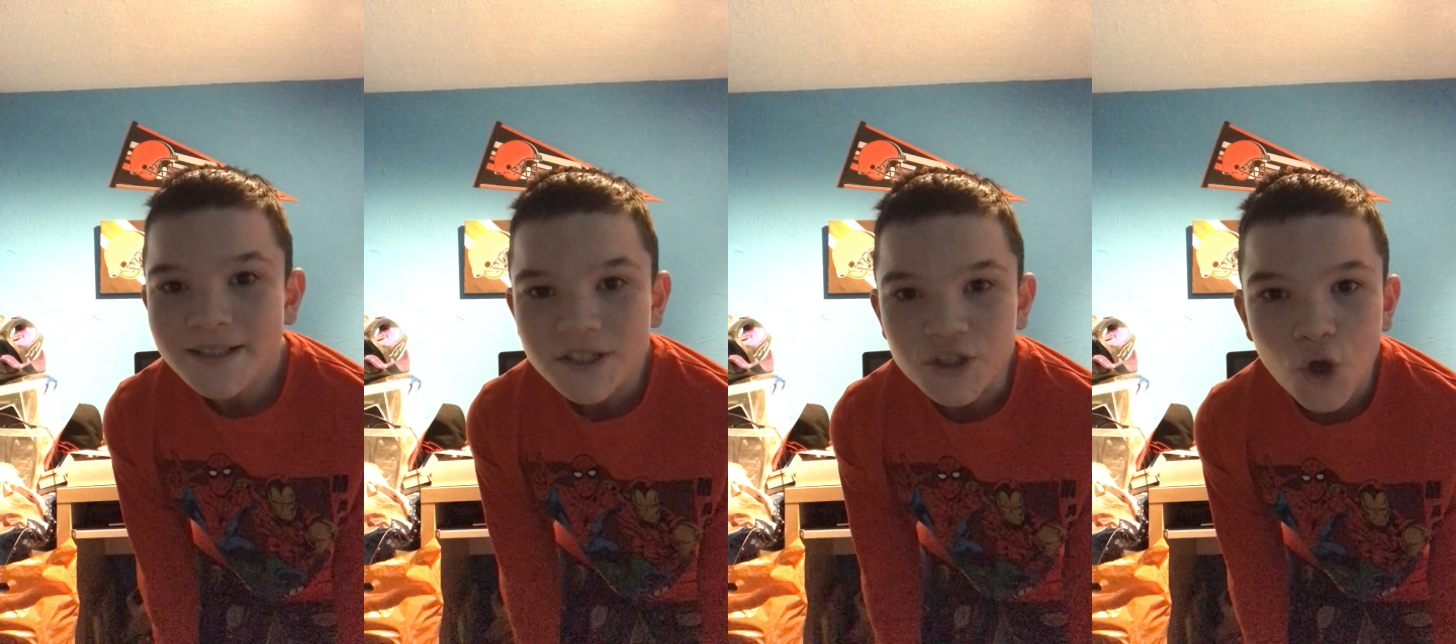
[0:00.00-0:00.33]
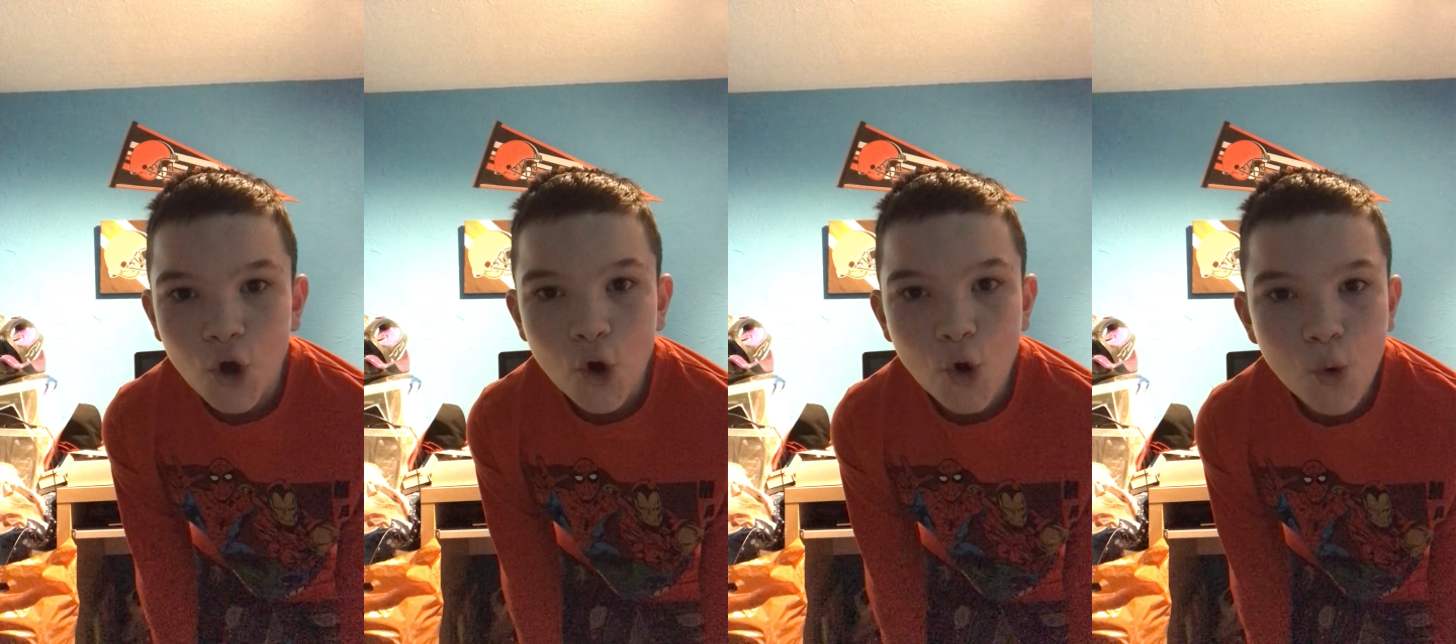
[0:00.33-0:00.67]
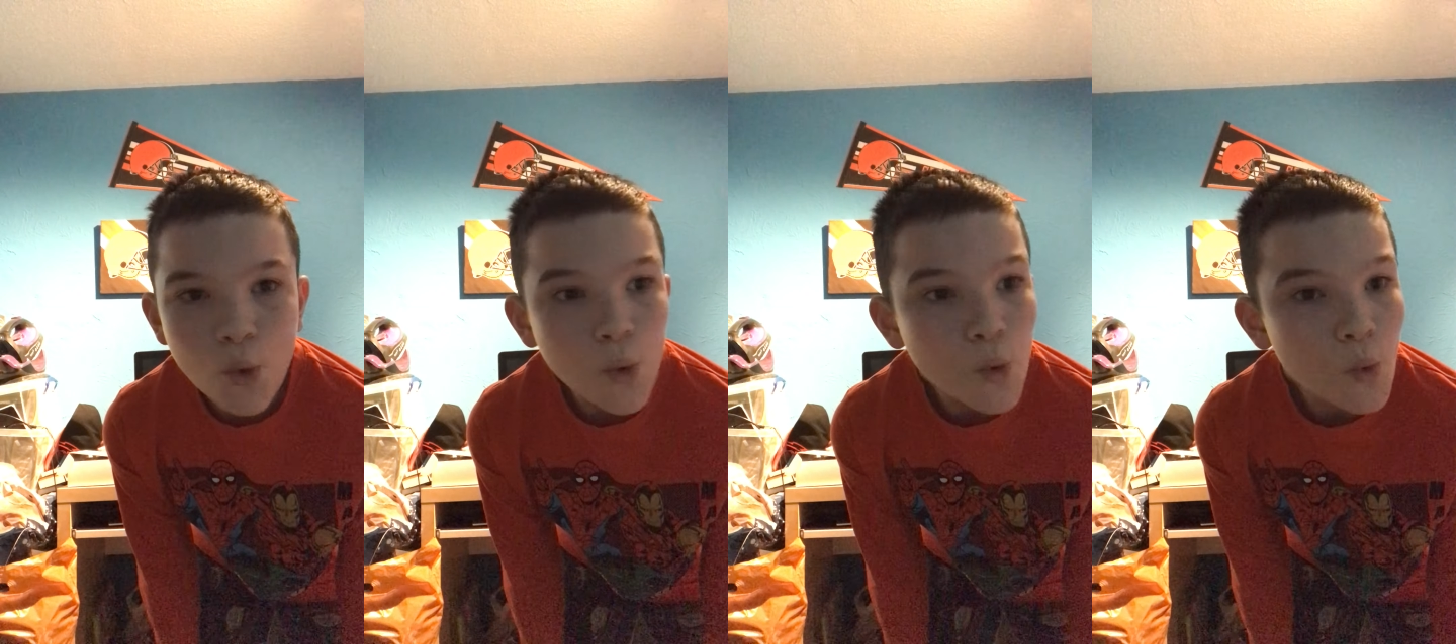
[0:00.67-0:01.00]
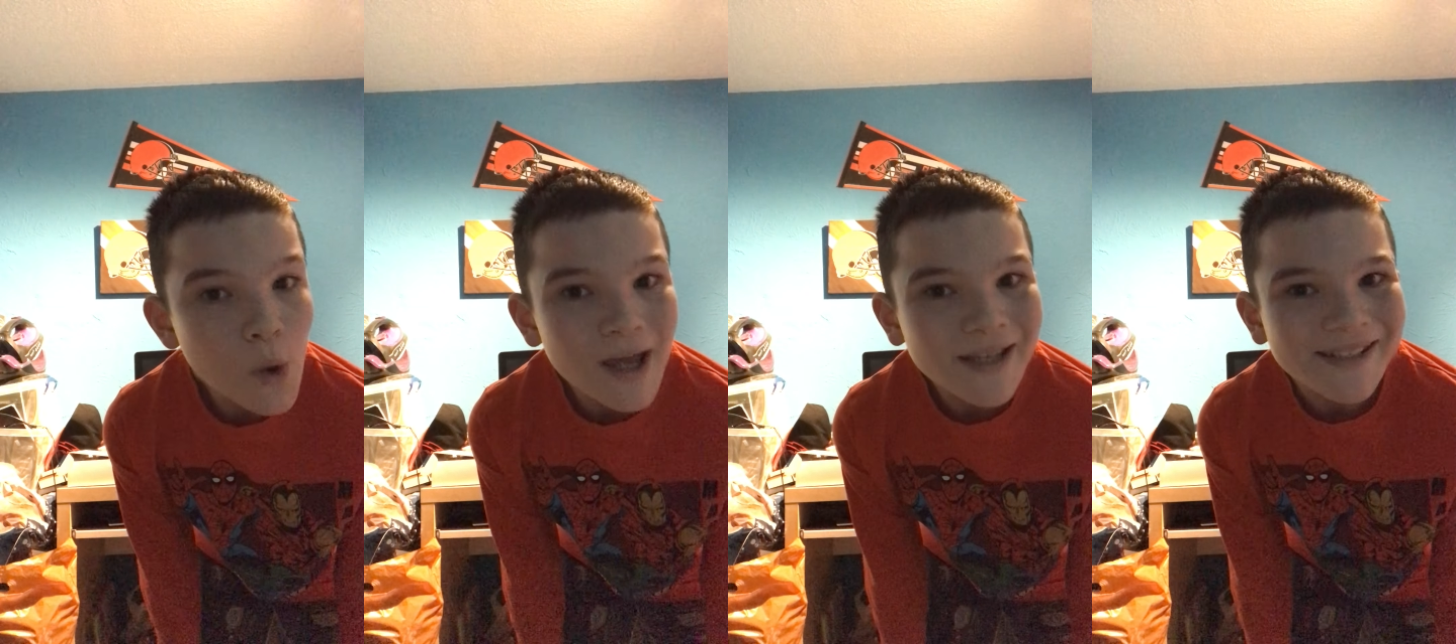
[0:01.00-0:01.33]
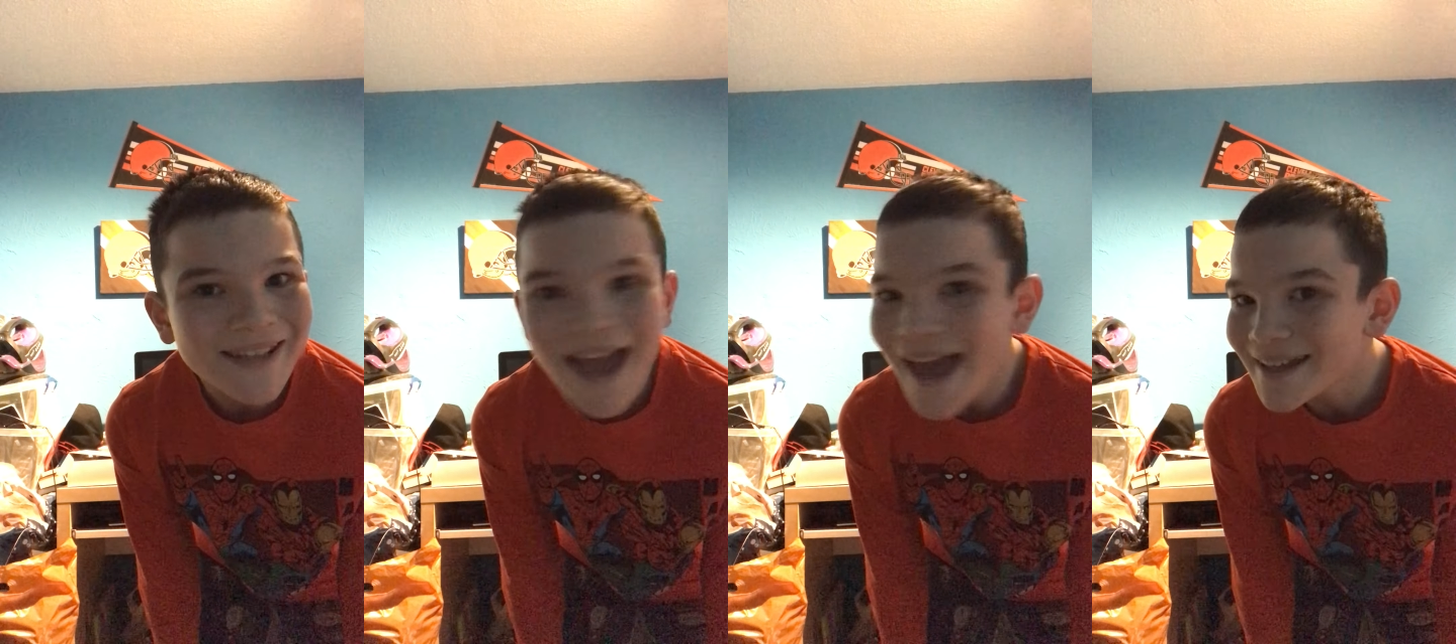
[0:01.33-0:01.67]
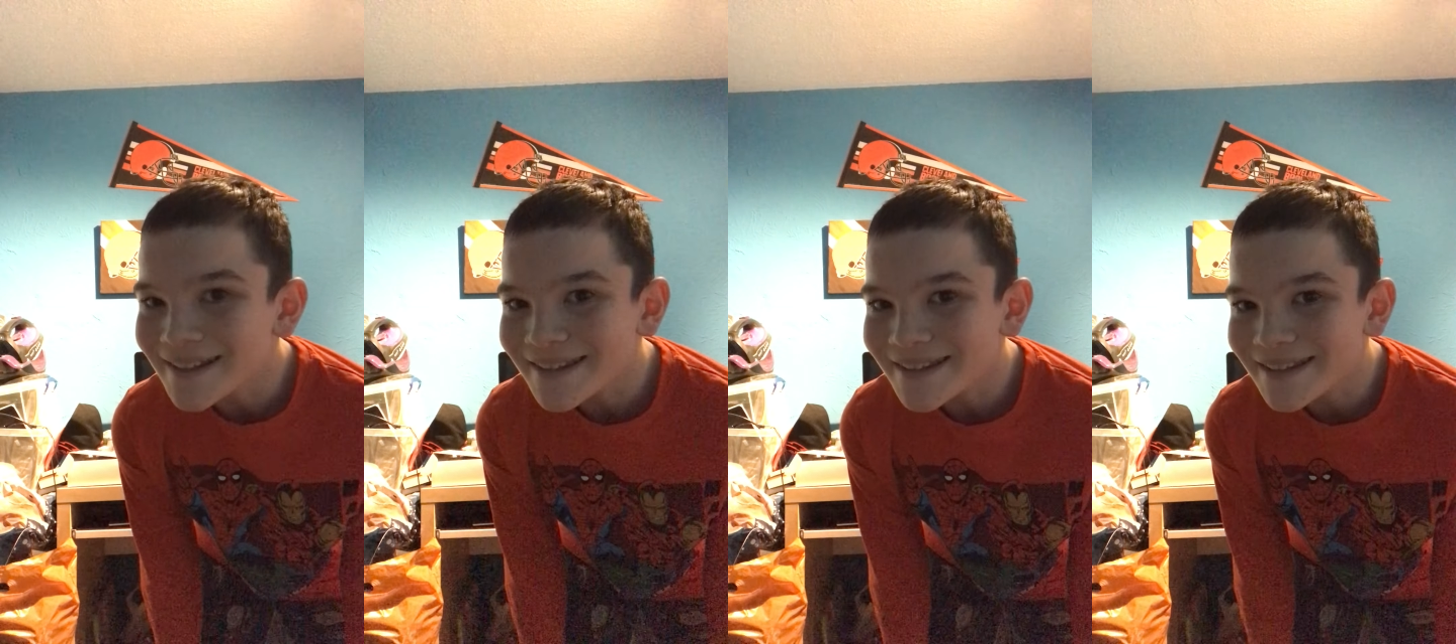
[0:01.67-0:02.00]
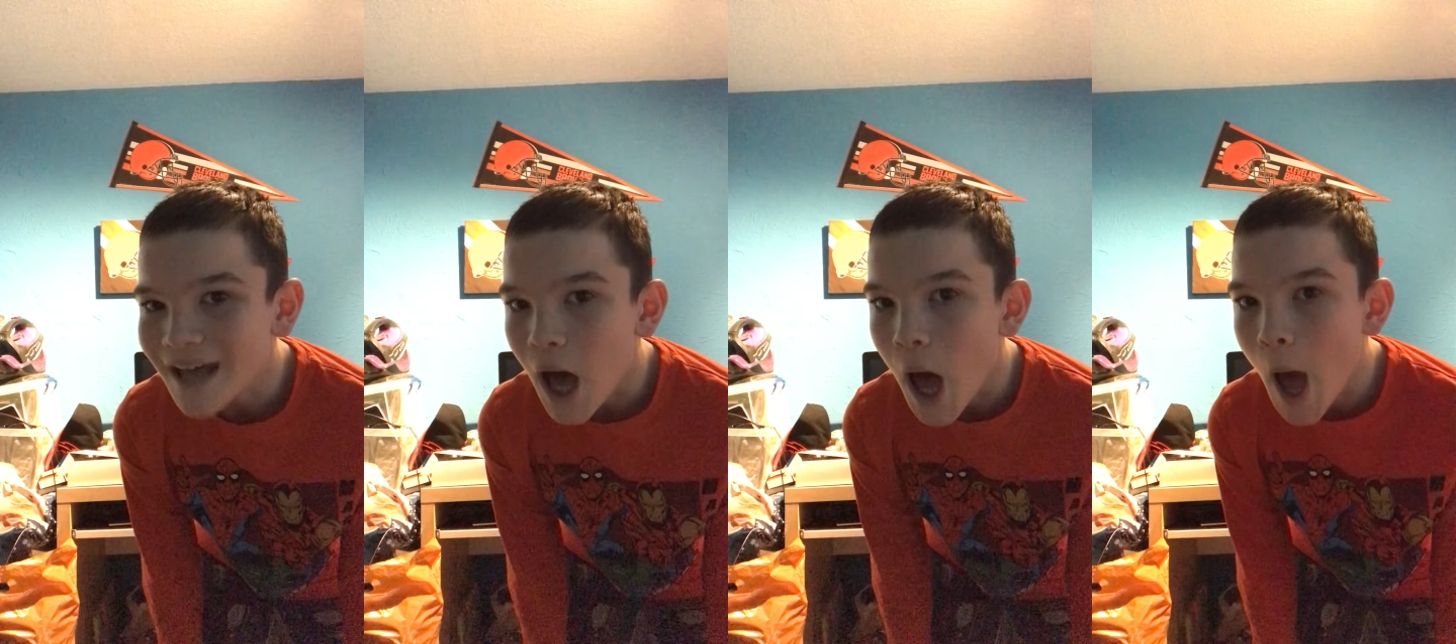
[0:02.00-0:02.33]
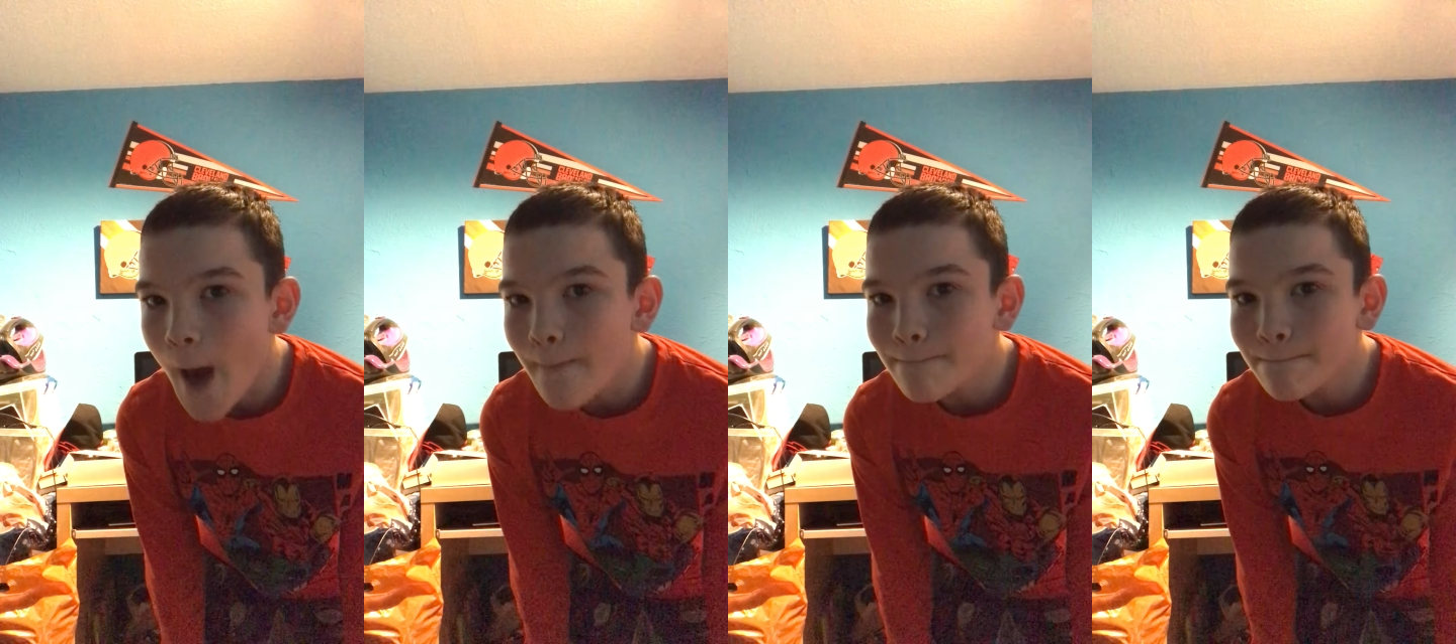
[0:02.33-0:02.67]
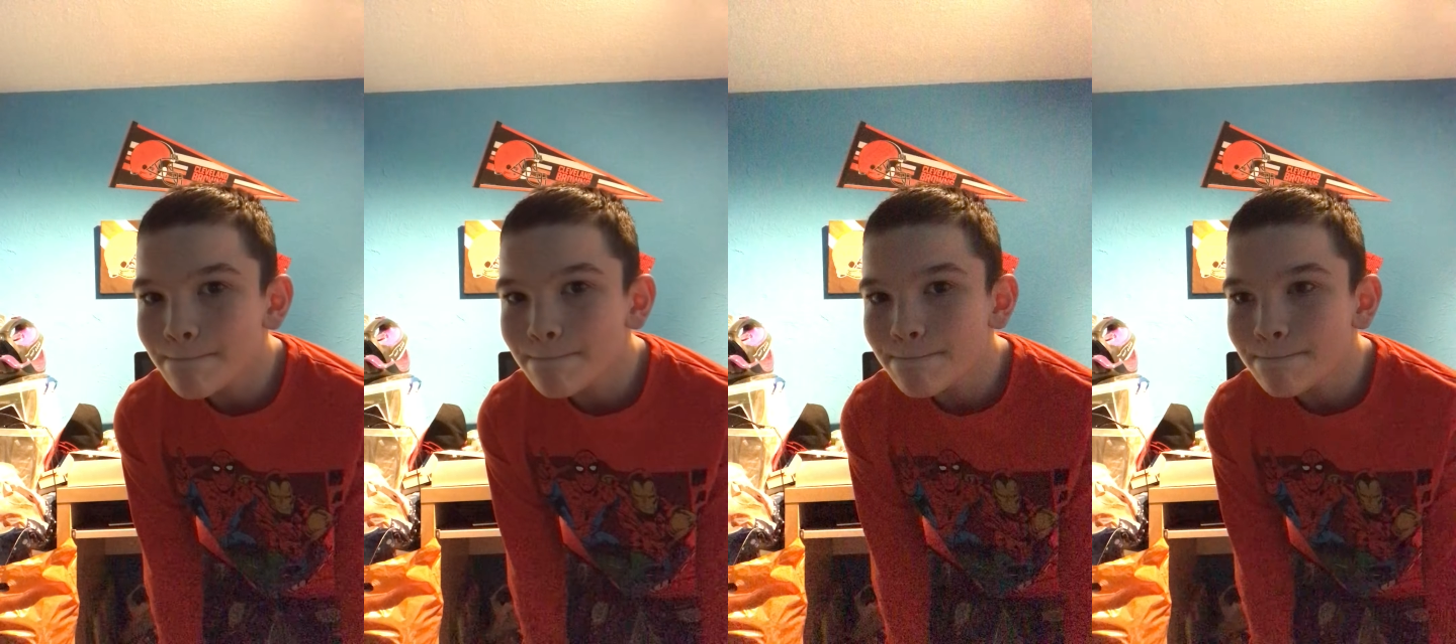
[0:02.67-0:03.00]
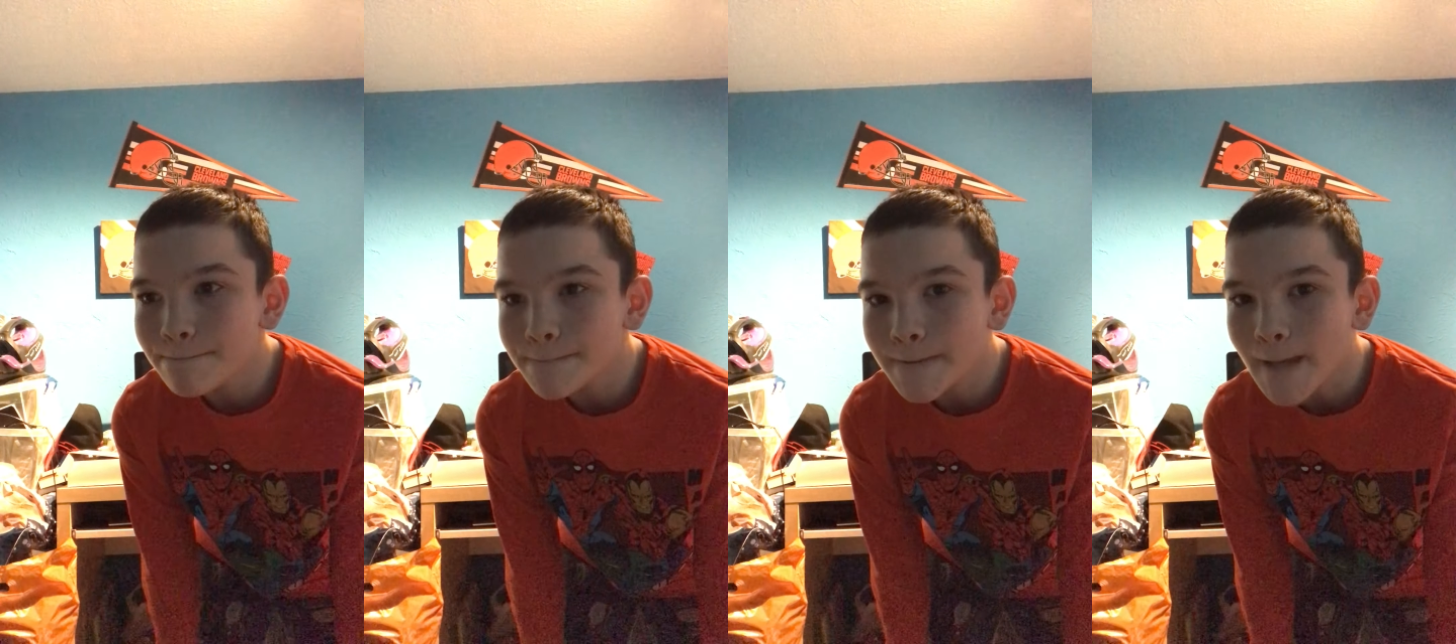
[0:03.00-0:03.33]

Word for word: So, yes. Um,